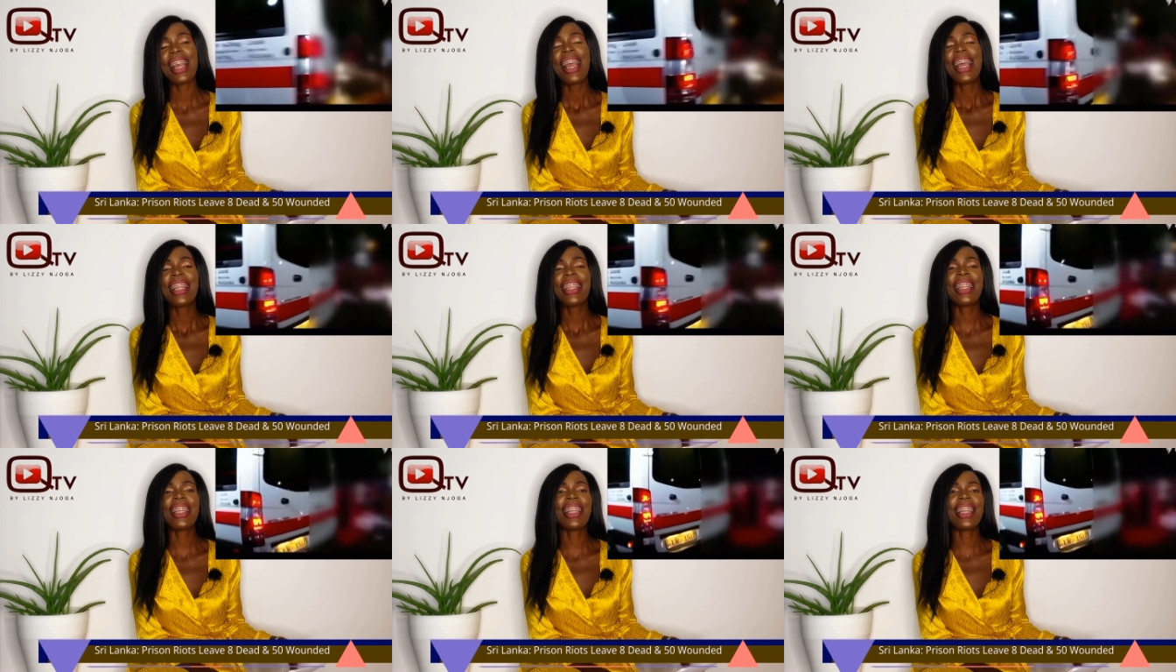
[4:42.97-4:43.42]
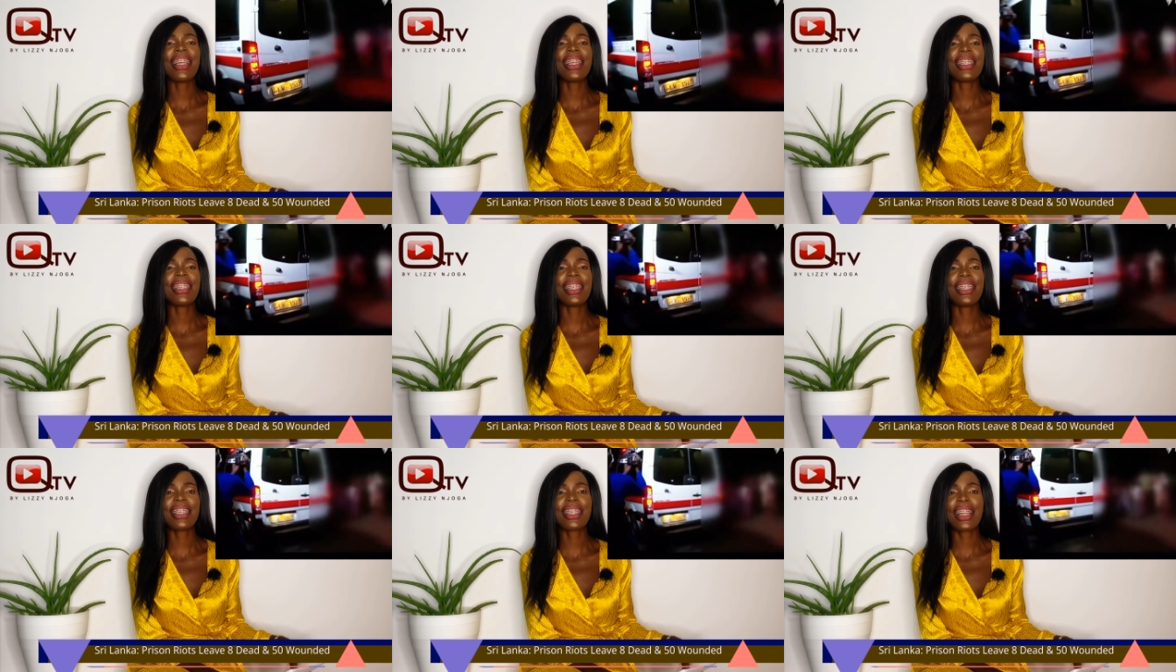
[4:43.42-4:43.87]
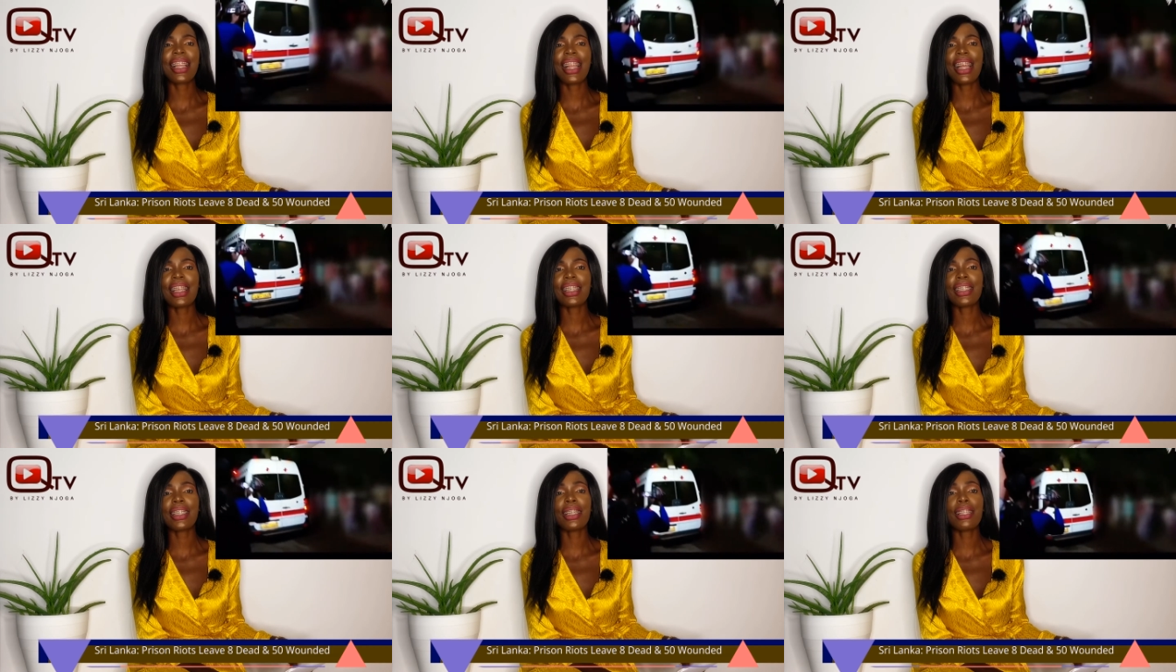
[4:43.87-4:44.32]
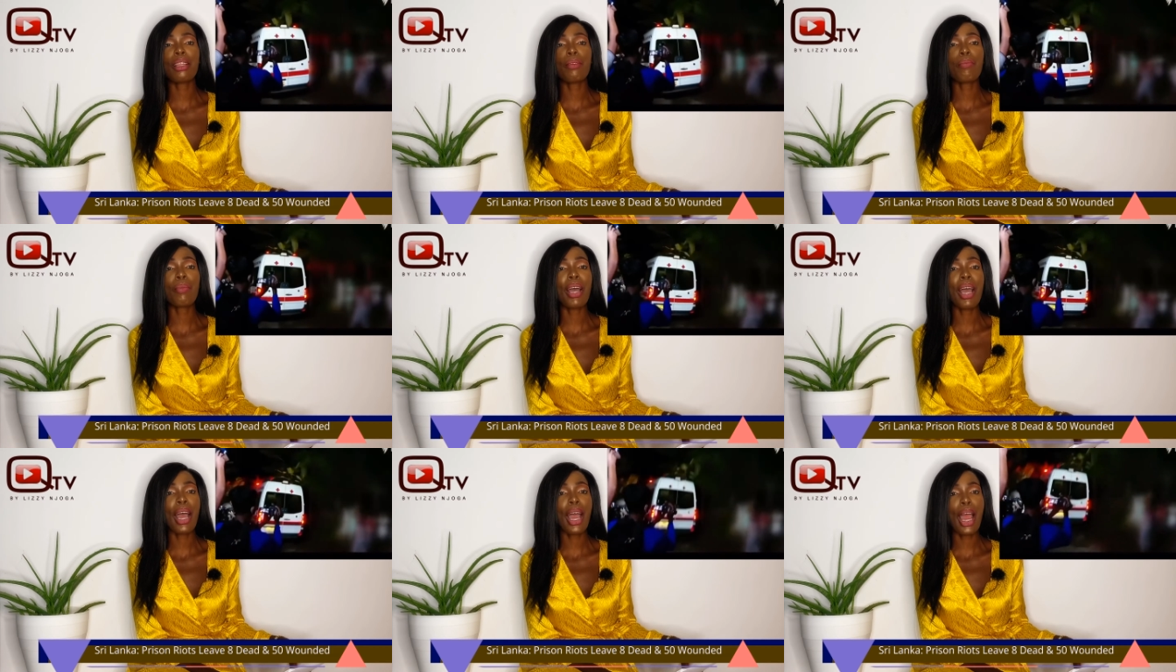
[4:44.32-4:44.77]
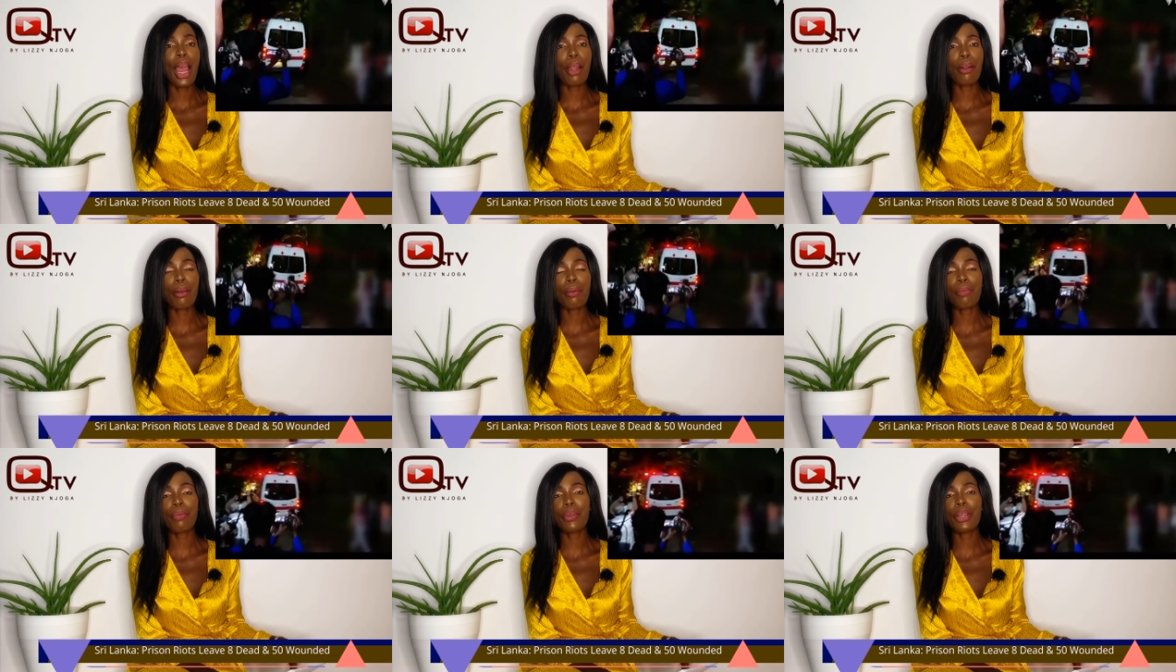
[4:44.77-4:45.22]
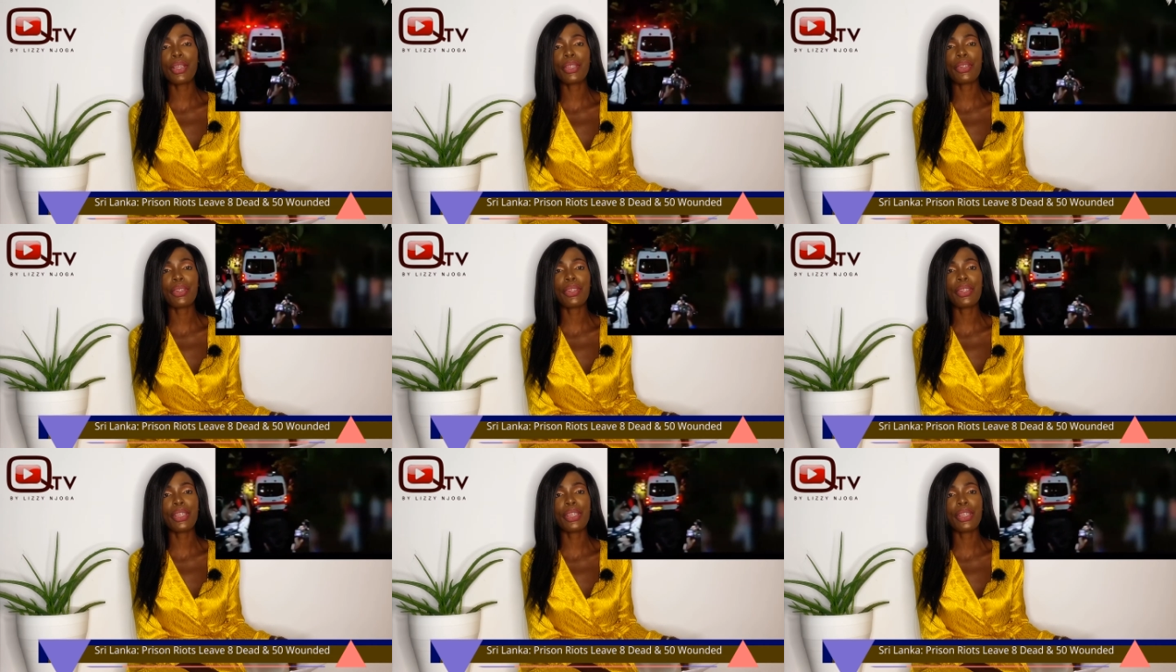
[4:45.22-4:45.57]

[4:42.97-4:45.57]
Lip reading: The latest clash at the Mahara prison,